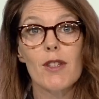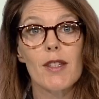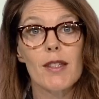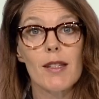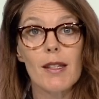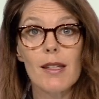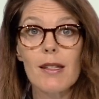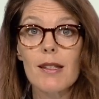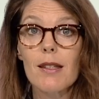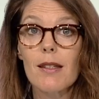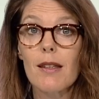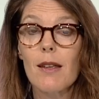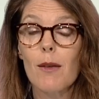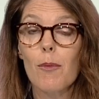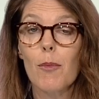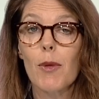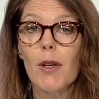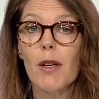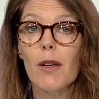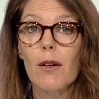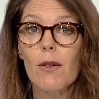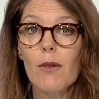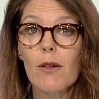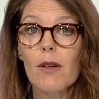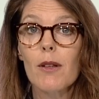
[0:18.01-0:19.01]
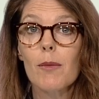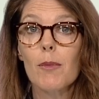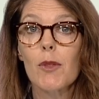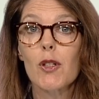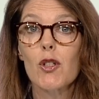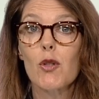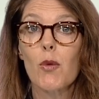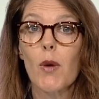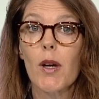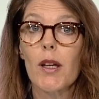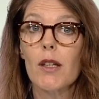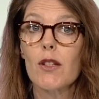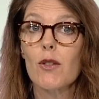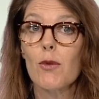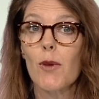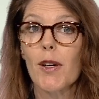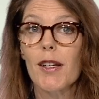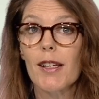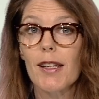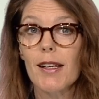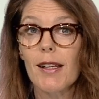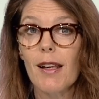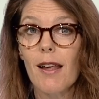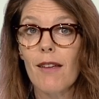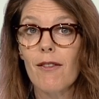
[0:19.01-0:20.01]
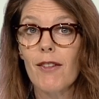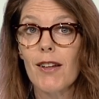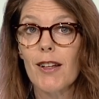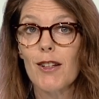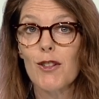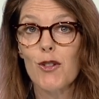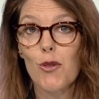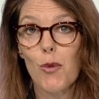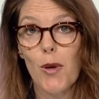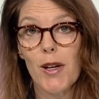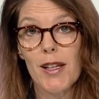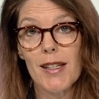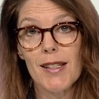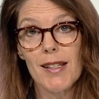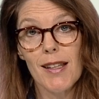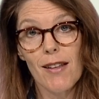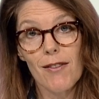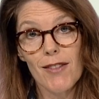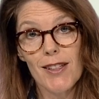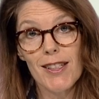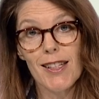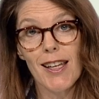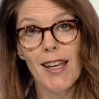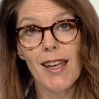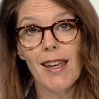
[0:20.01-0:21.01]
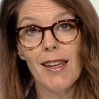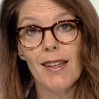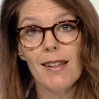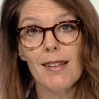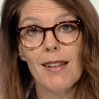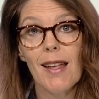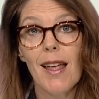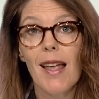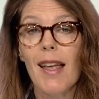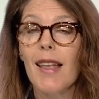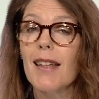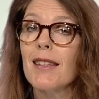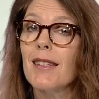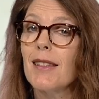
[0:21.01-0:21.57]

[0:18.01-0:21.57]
six-year period between 2011 and 2017,